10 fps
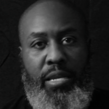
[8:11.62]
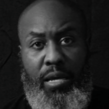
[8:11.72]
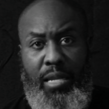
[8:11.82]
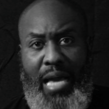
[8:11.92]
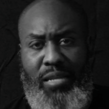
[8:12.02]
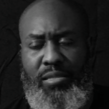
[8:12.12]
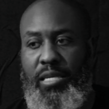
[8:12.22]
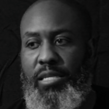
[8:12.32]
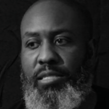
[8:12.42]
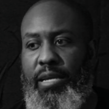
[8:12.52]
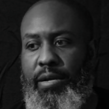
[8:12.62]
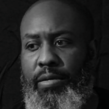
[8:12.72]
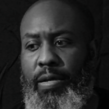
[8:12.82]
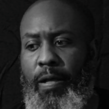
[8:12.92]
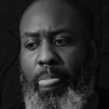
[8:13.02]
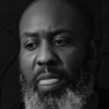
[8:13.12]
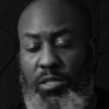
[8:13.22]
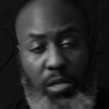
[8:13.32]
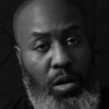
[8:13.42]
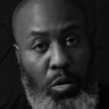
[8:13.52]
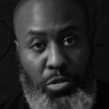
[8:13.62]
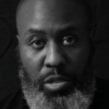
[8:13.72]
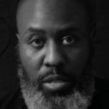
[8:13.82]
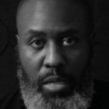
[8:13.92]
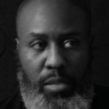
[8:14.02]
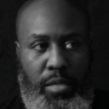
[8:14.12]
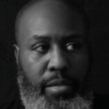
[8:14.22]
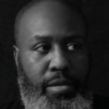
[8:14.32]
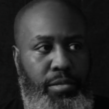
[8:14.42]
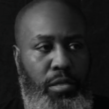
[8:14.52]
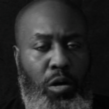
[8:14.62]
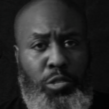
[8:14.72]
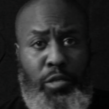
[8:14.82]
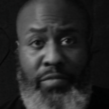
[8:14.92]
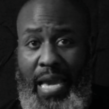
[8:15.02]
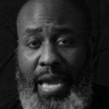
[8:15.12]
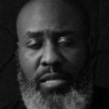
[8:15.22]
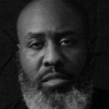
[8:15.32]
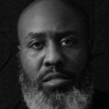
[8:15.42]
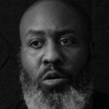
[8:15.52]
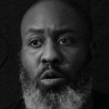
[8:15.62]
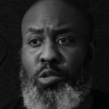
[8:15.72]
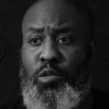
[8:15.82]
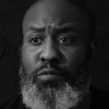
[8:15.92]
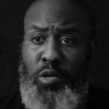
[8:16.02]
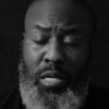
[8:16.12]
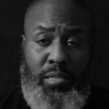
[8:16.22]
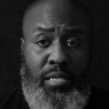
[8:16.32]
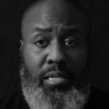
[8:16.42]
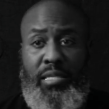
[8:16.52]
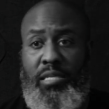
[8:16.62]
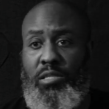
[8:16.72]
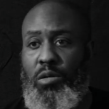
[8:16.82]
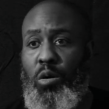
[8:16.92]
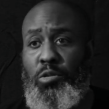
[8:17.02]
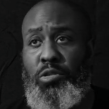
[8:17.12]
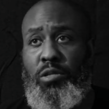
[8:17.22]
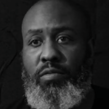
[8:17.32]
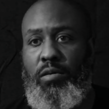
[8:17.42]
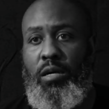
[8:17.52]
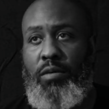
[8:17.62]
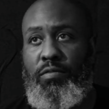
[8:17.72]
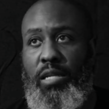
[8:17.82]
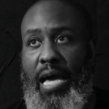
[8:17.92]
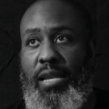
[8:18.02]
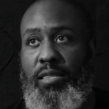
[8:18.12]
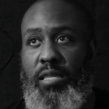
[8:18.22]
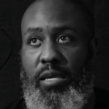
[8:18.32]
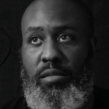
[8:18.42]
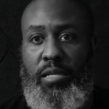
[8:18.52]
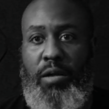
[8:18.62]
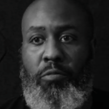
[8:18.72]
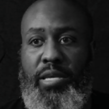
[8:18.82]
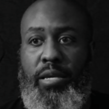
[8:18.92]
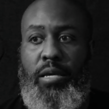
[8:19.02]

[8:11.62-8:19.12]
a lot of cities there's a culture, and there's a culture of gangs, there's a culture of drug dealing, there's a culture of a lot of things that we